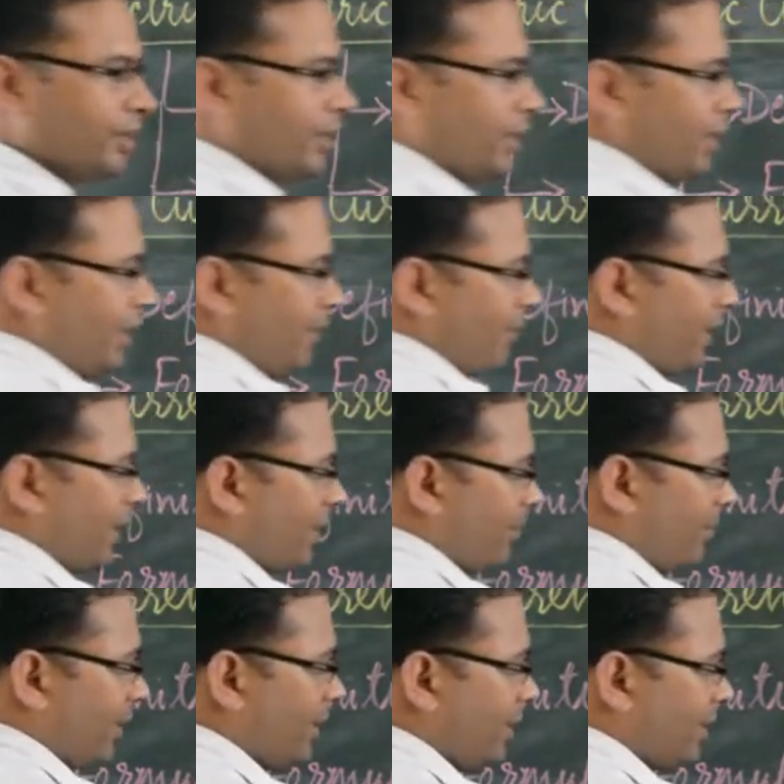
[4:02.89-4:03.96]
divided
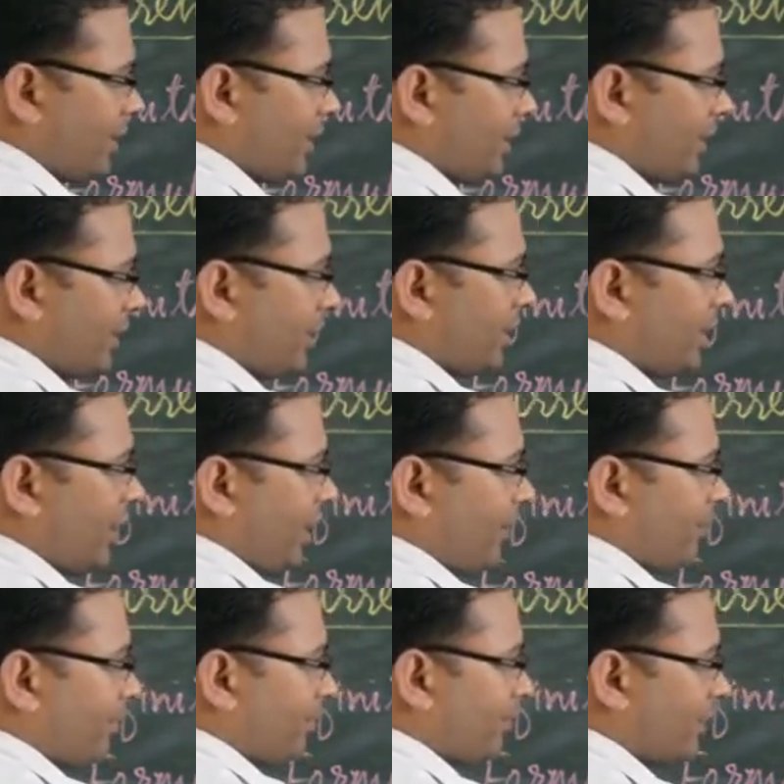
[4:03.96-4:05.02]
by time,
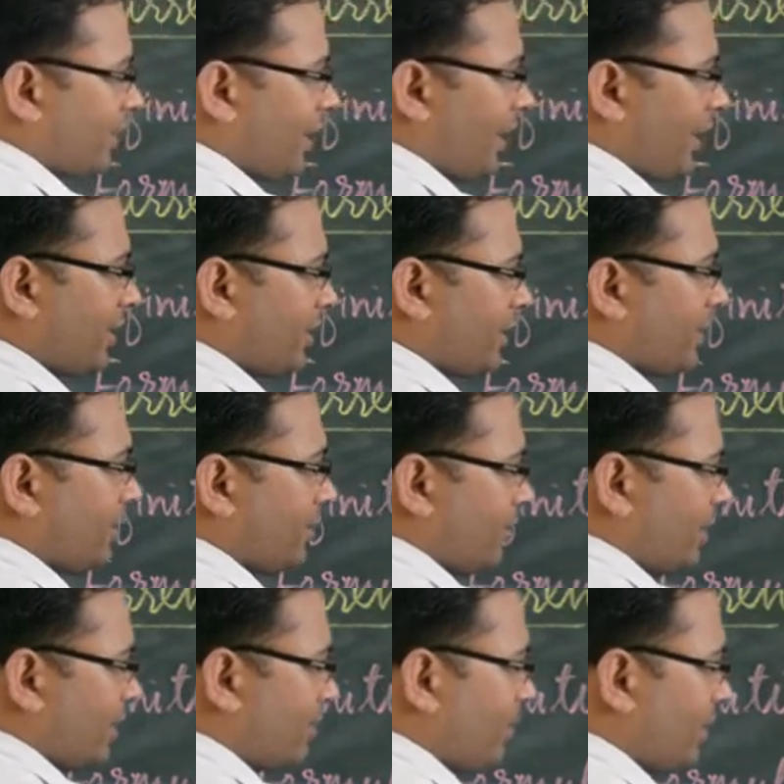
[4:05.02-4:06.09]
the rate. So
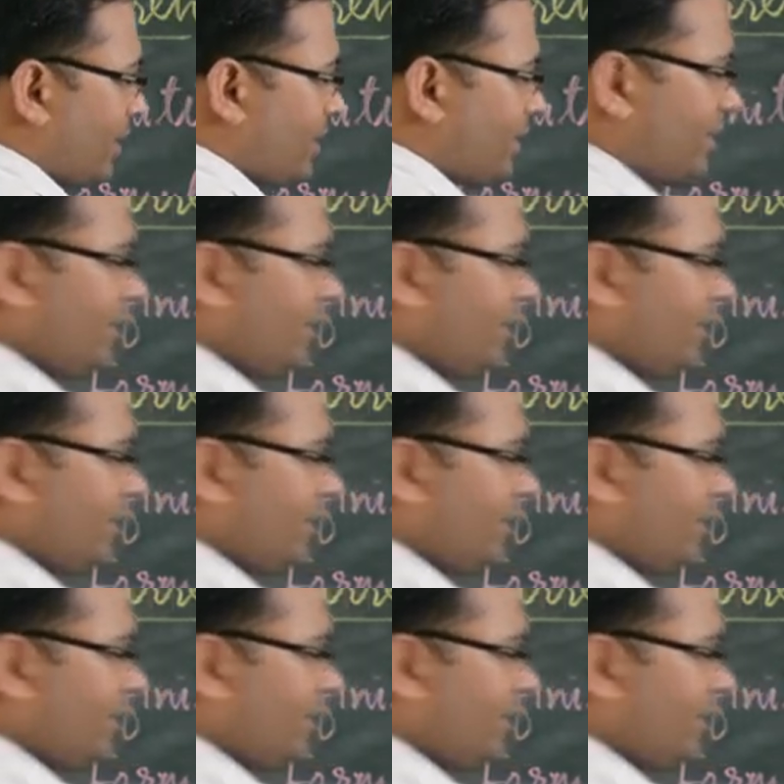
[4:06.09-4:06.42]
this one is the